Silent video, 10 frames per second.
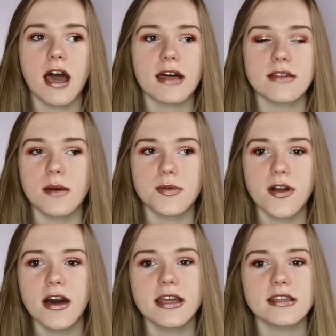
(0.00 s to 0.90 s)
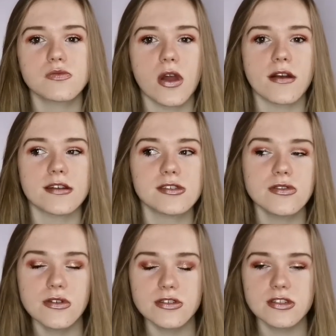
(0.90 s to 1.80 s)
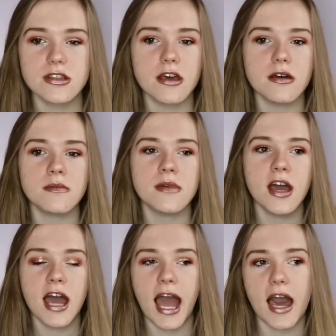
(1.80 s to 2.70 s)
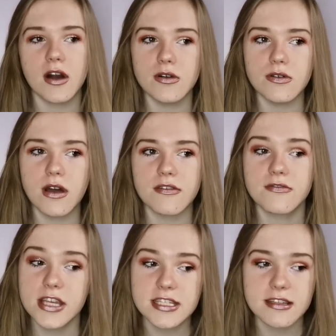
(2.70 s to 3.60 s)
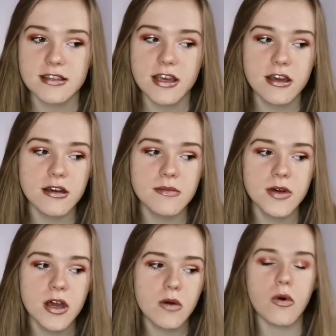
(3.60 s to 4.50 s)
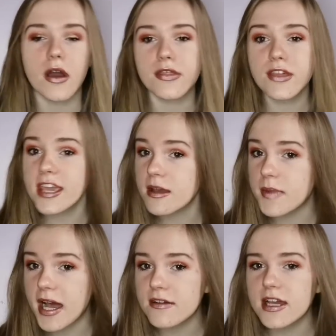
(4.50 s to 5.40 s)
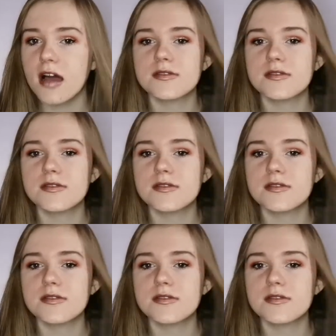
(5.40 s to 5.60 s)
at that price, where I sourced them, how I fitted them, what I think about it.